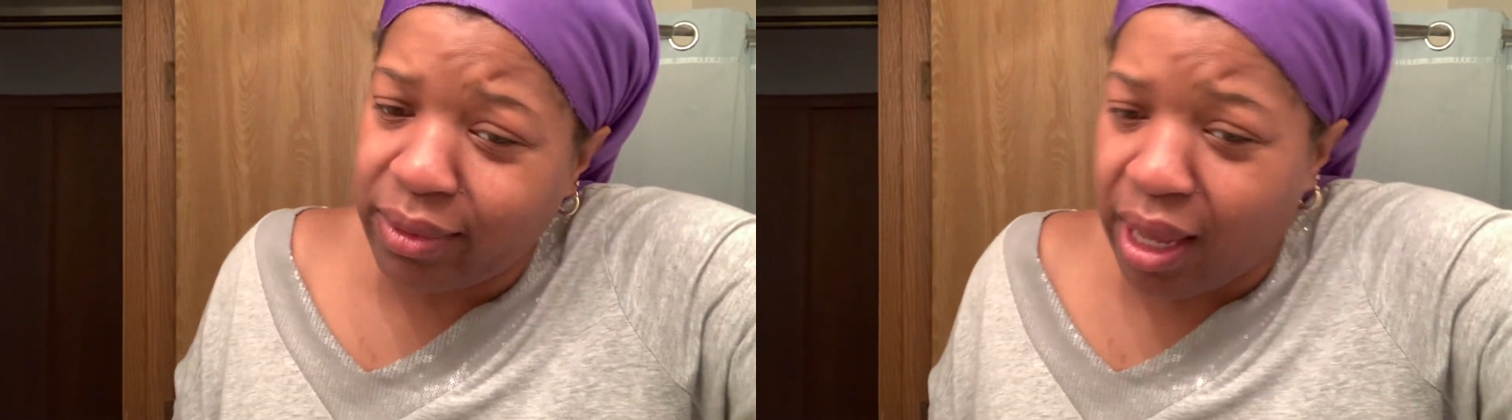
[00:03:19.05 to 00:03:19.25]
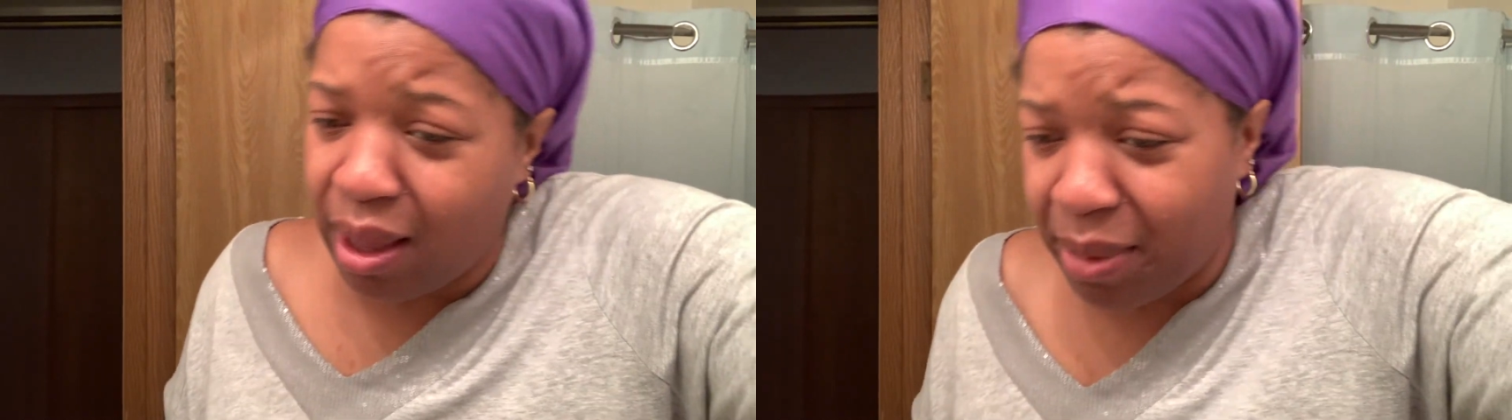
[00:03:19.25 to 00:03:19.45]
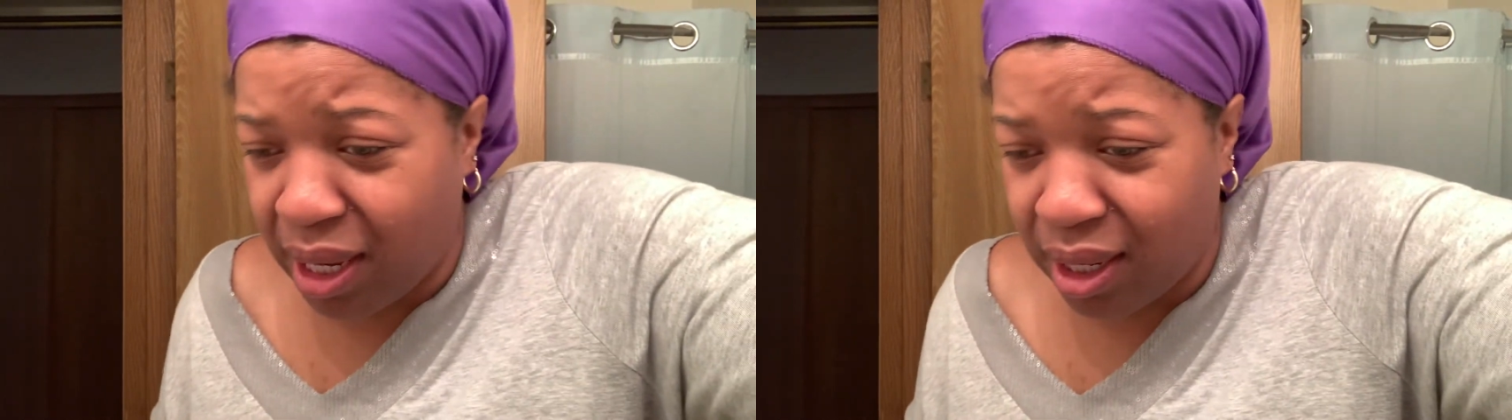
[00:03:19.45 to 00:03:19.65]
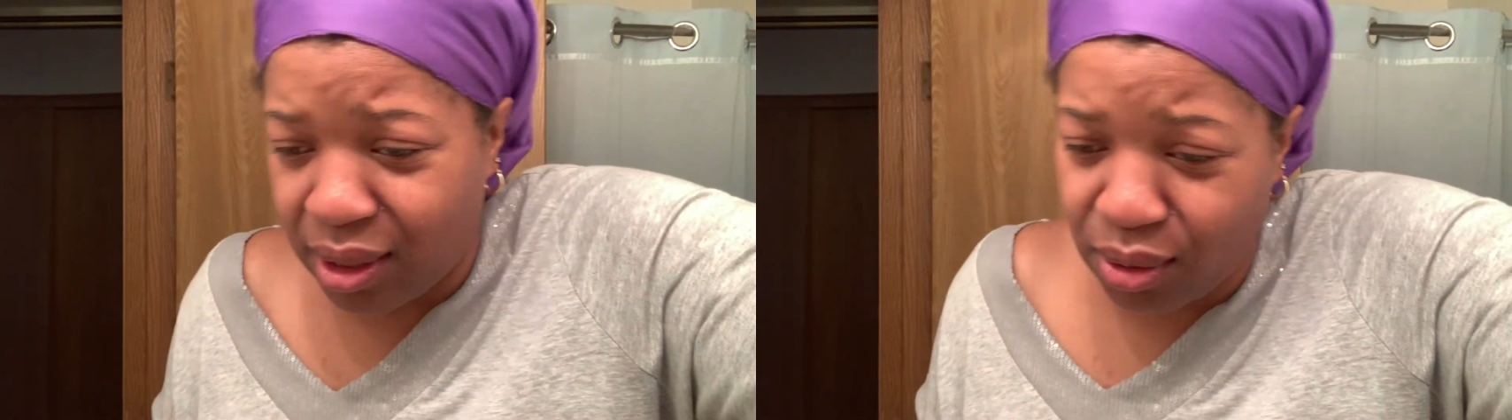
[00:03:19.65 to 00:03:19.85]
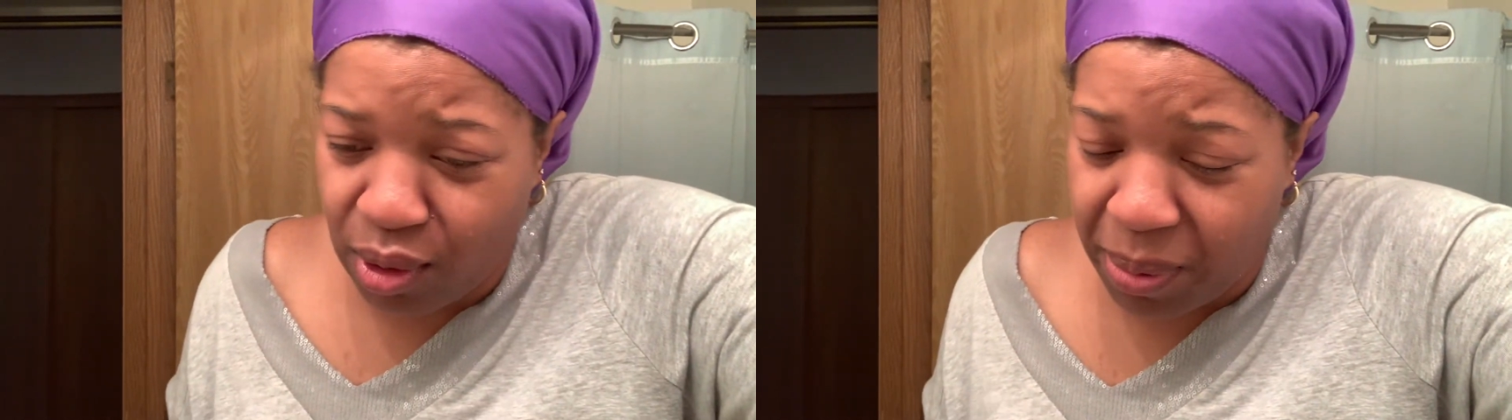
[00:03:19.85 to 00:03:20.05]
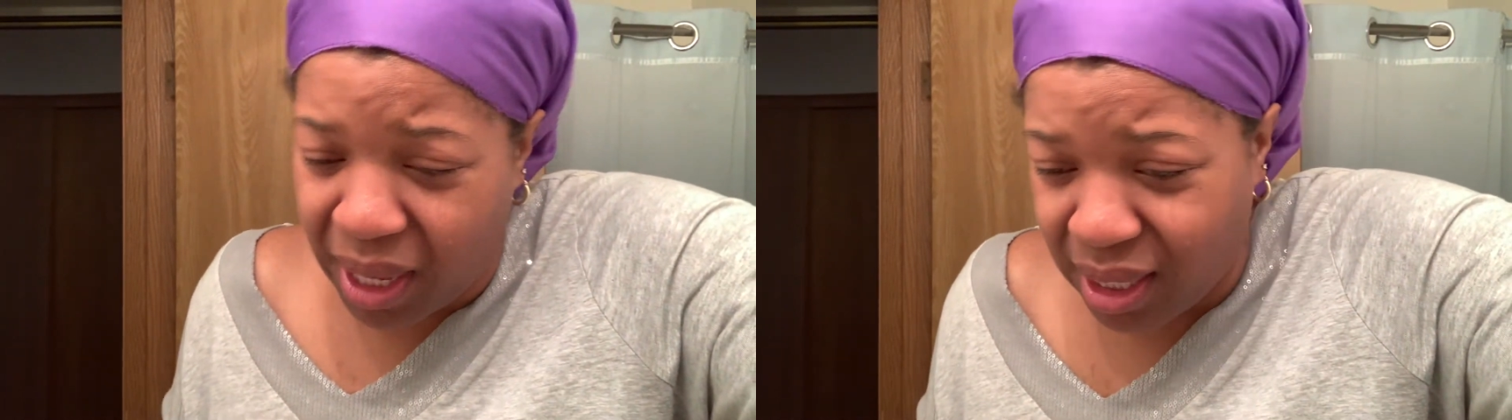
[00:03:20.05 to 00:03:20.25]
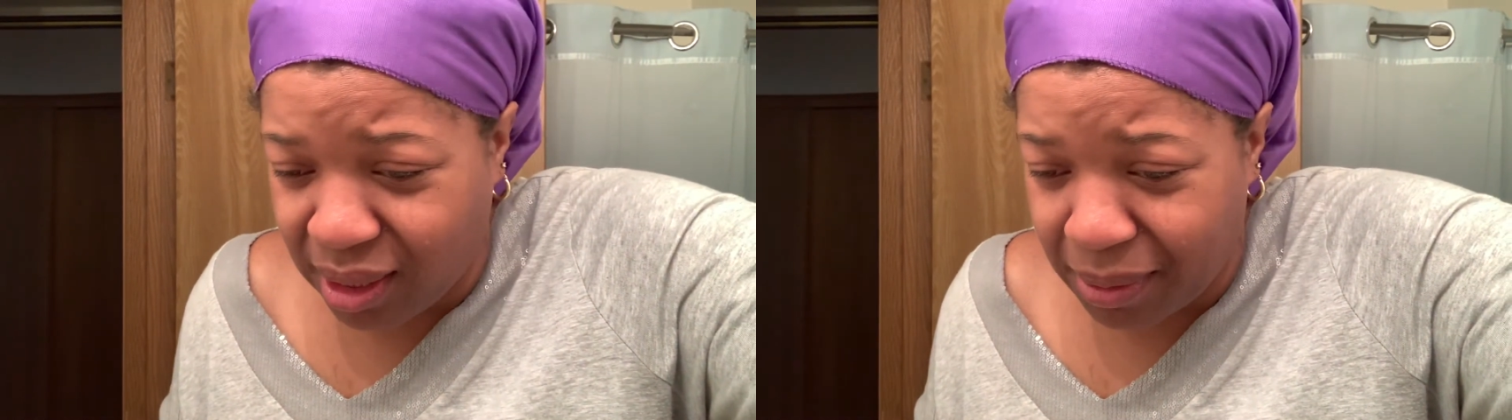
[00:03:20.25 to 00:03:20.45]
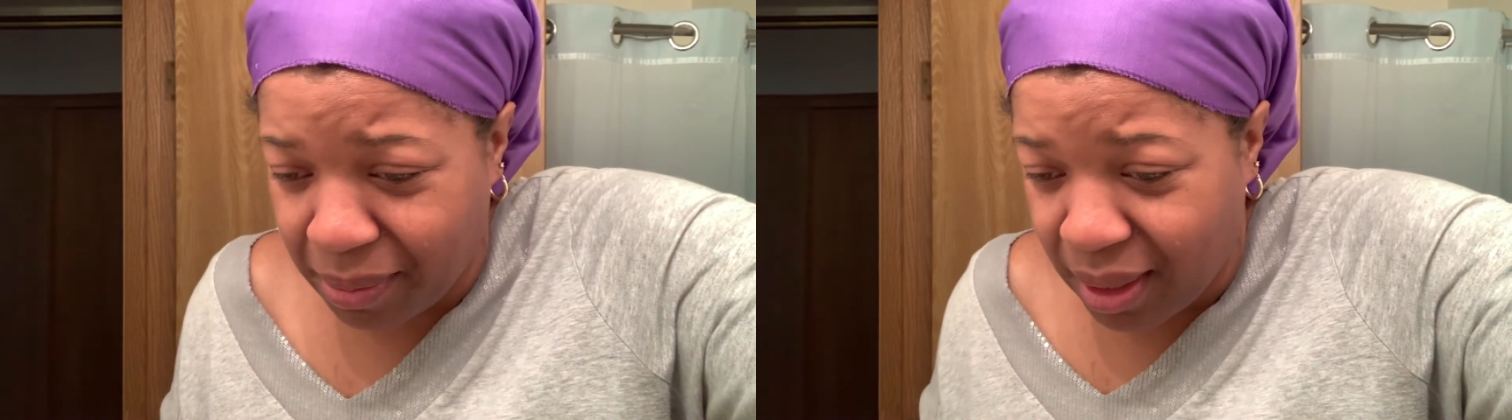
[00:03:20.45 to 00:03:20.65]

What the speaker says: I made it into a paste.